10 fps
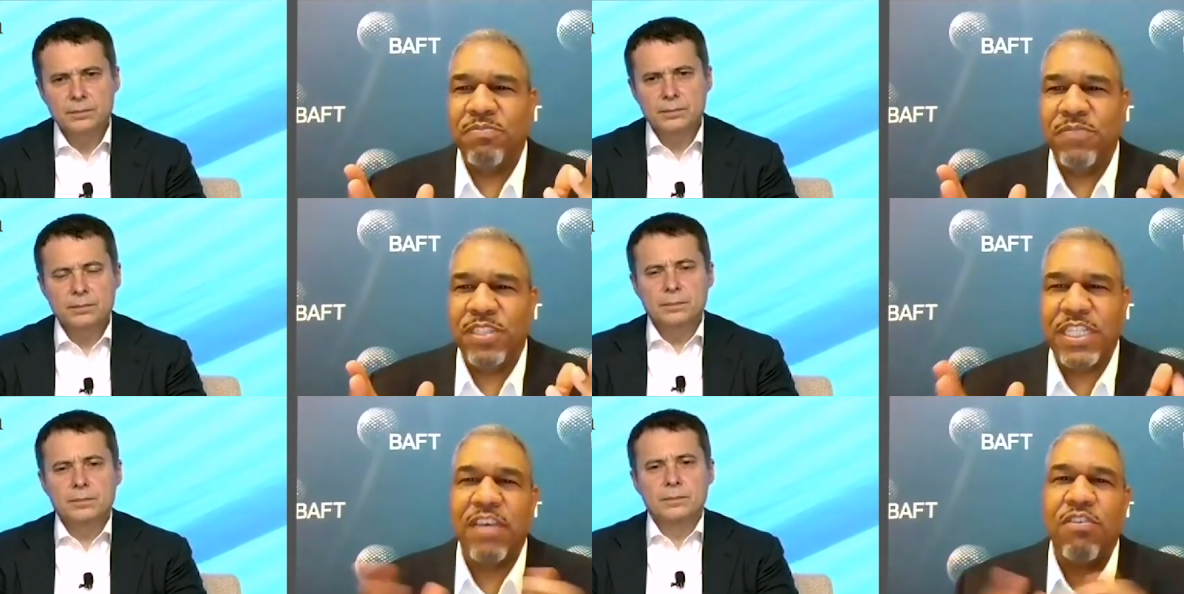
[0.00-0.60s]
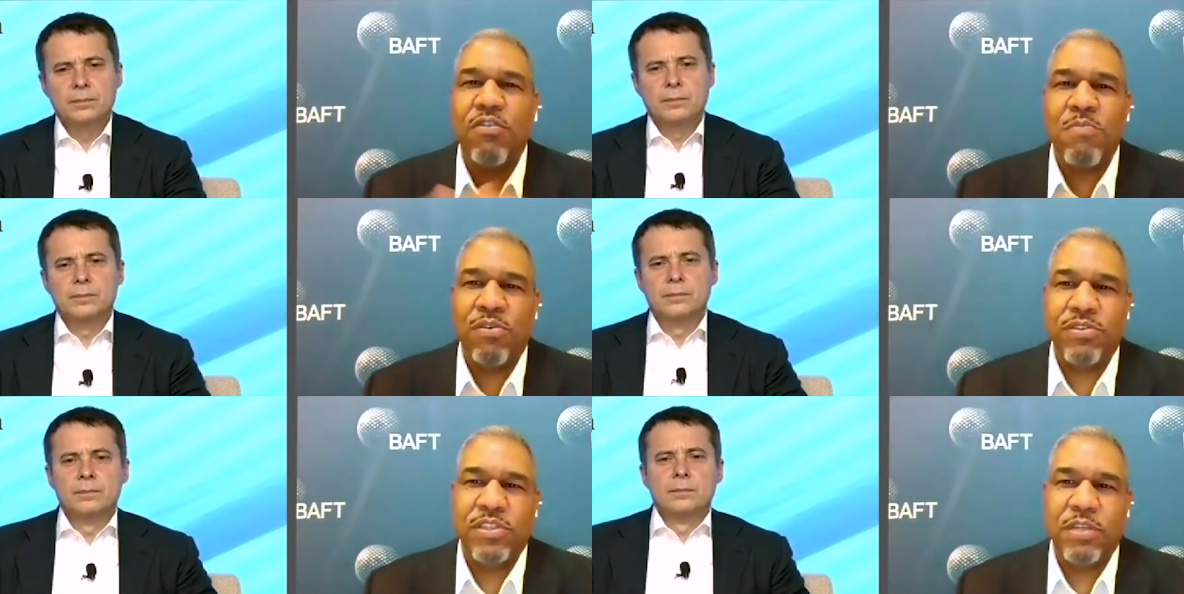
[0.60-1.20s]
Speaker 1: single
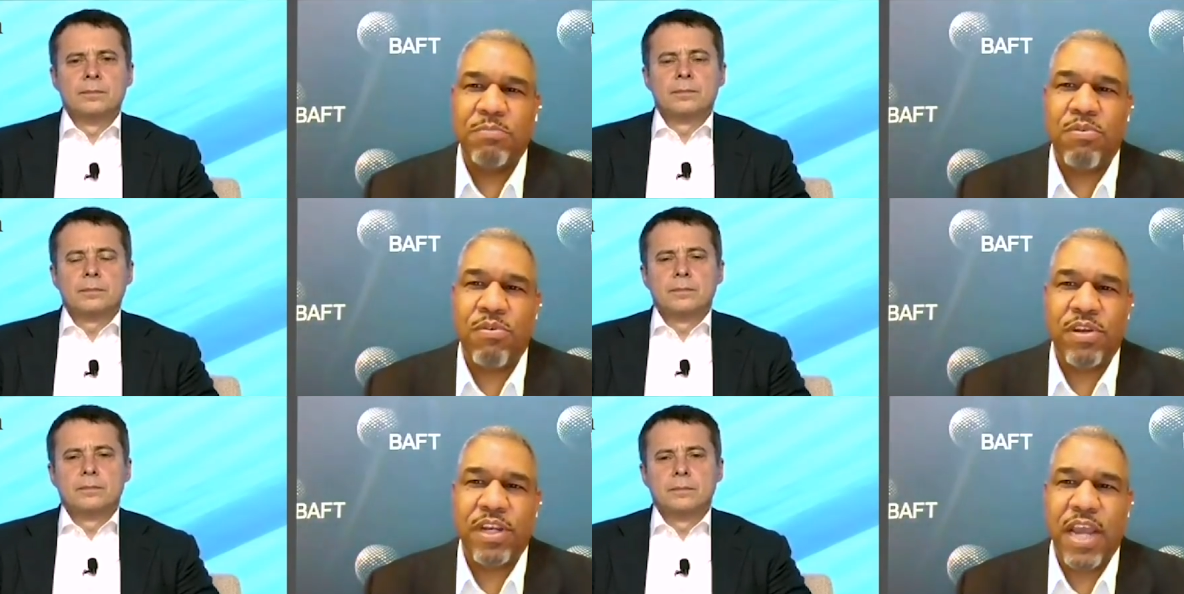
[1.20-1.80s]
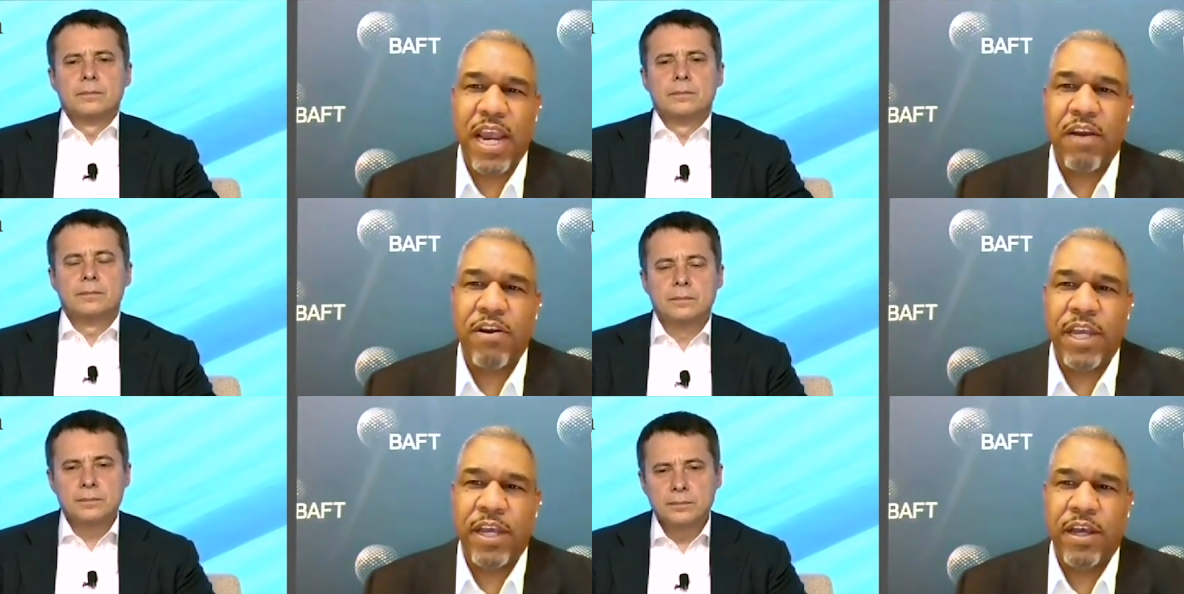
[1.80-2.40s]
most important
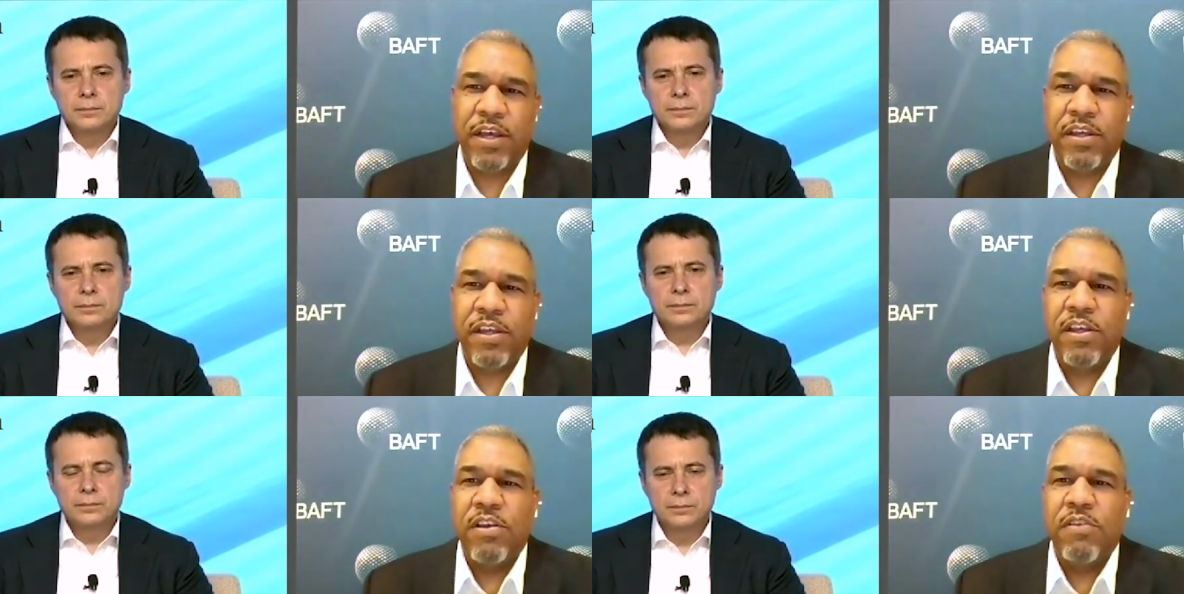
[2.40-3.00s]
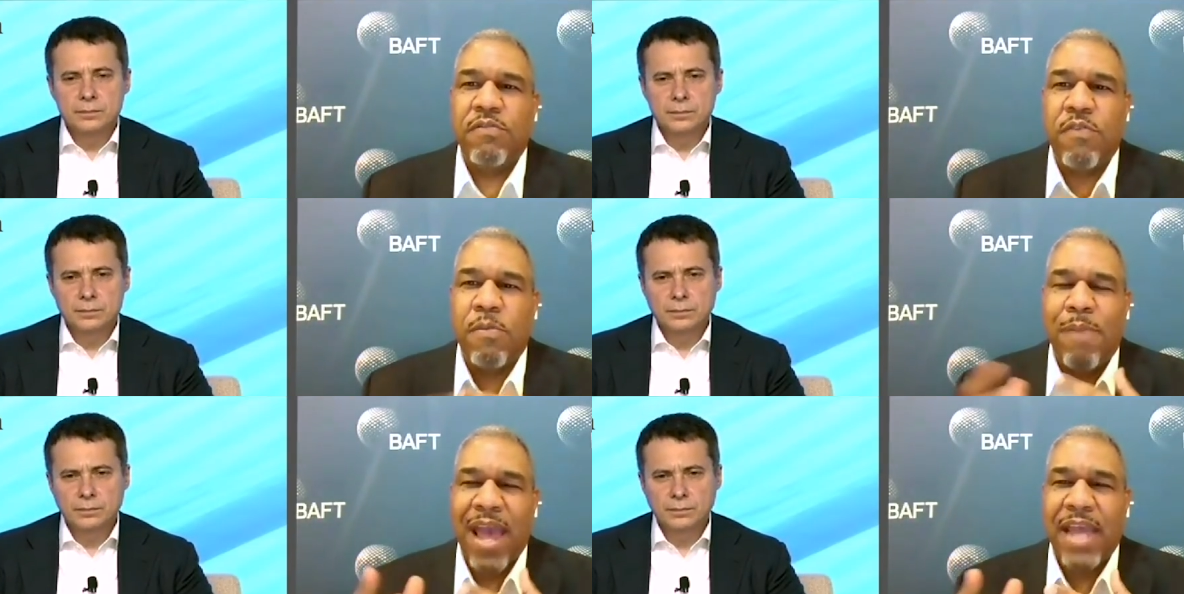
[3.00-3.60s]
area for
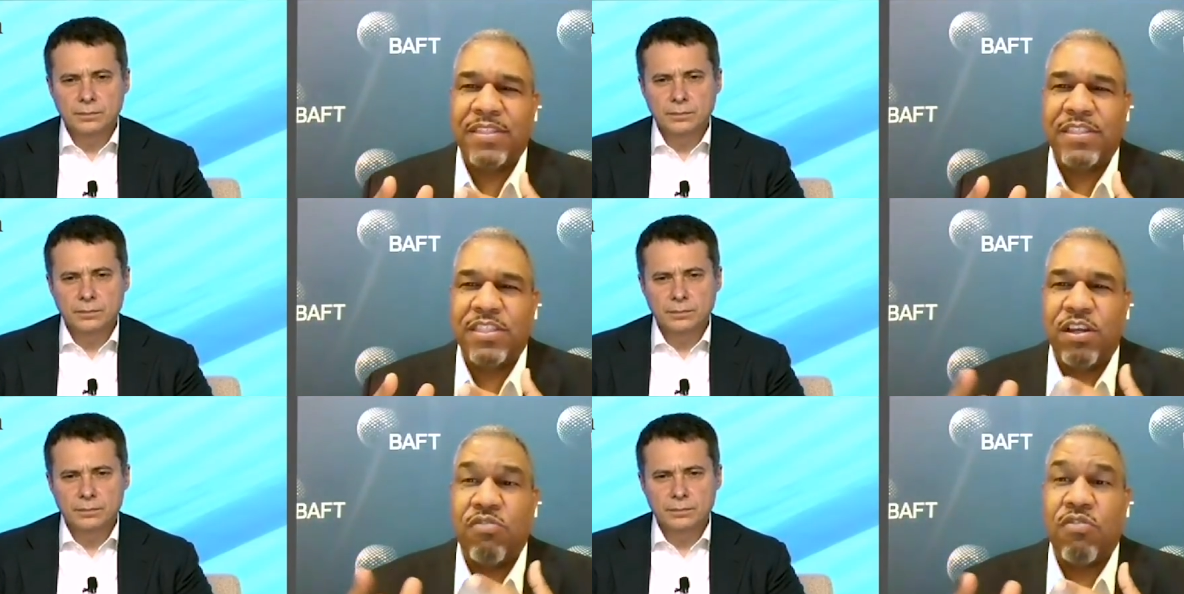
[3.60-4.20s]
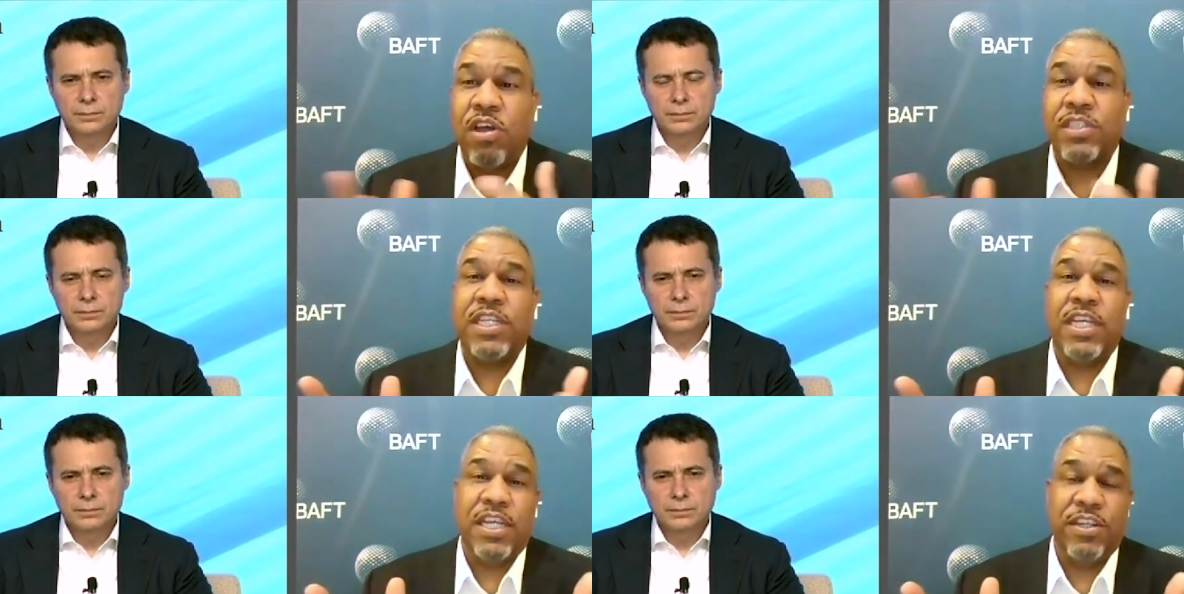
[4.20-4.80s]
banks across
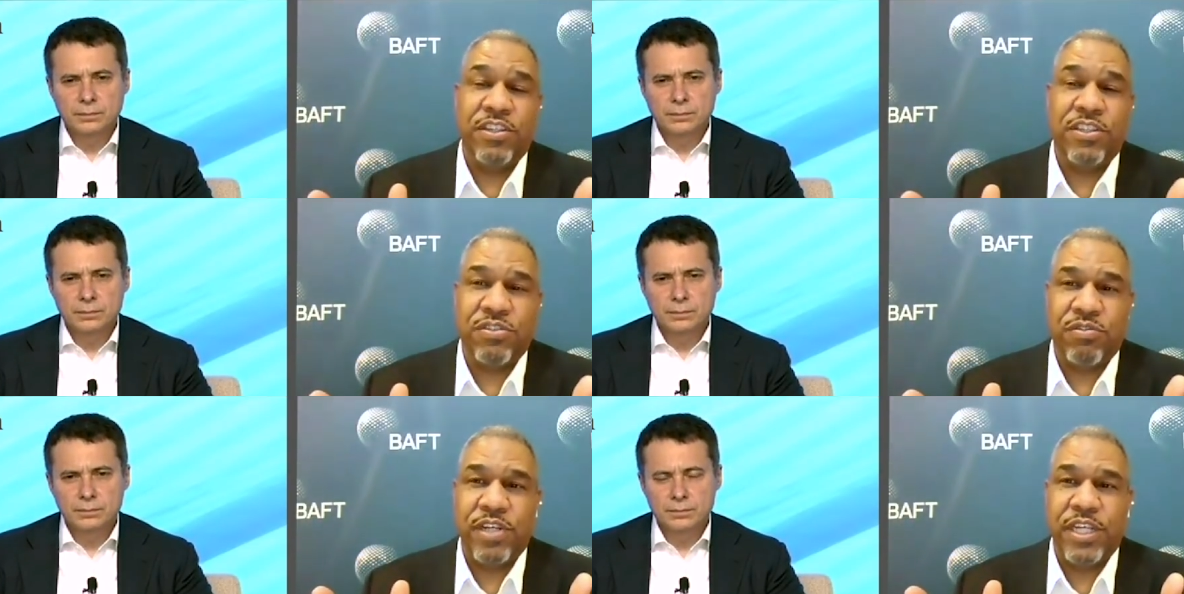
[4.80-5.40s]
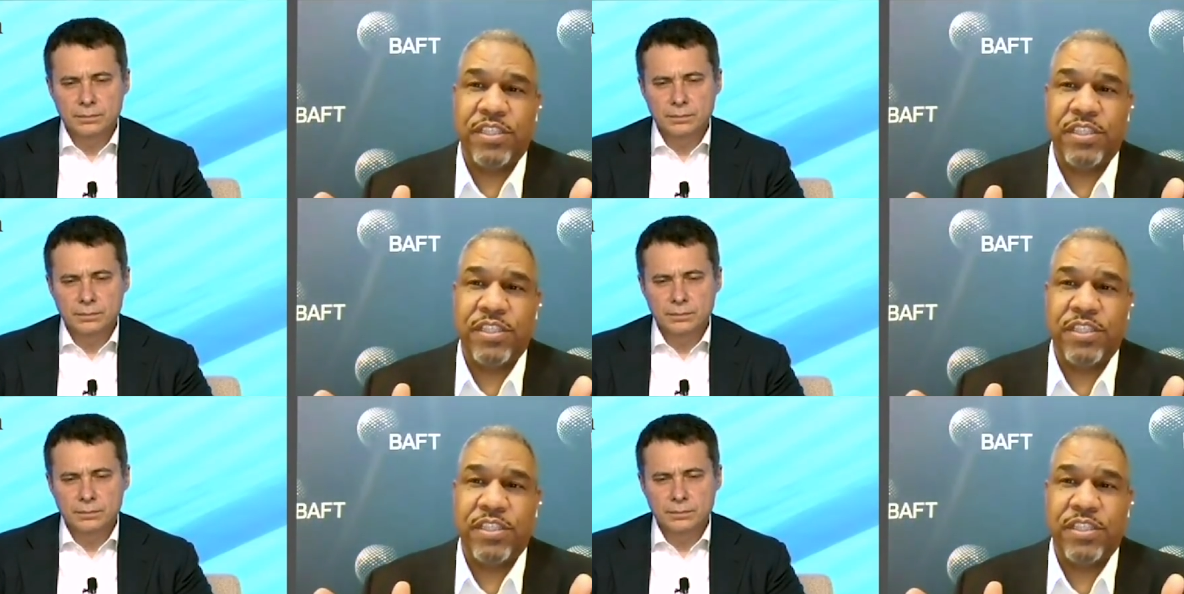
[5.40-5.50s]
the industry